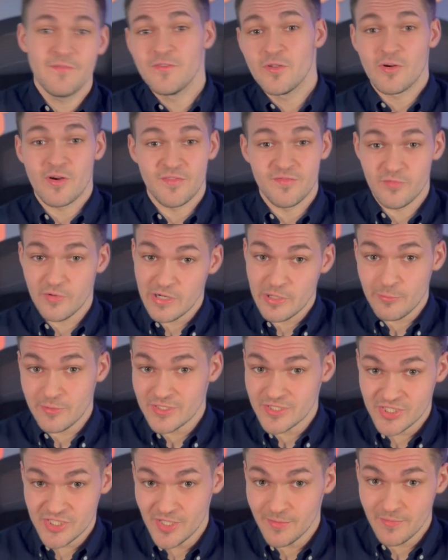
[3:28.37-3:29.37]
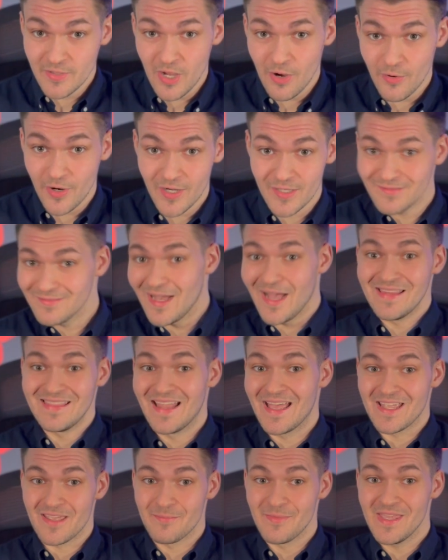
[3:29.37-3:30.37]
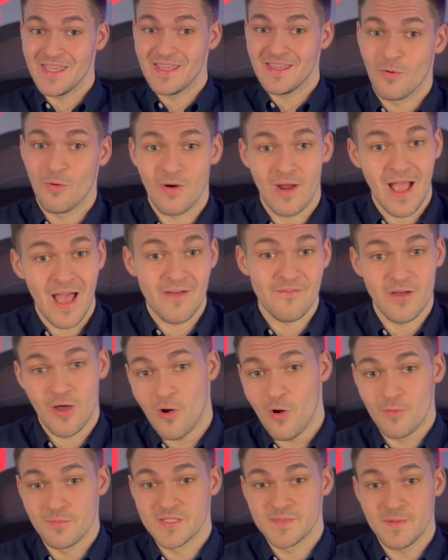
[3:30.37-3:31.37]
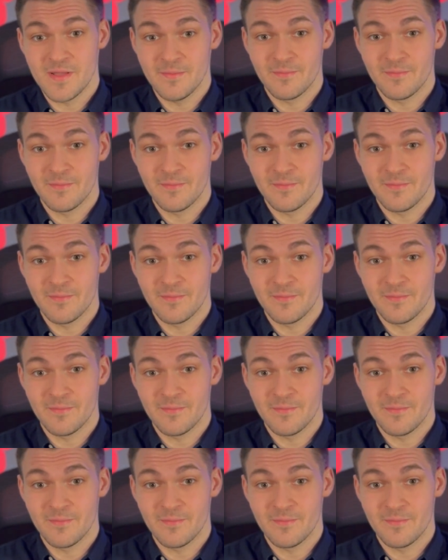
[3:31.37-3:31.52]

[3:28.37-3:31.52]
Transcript: you're a frequent gym goer, unlike me, or have a home spin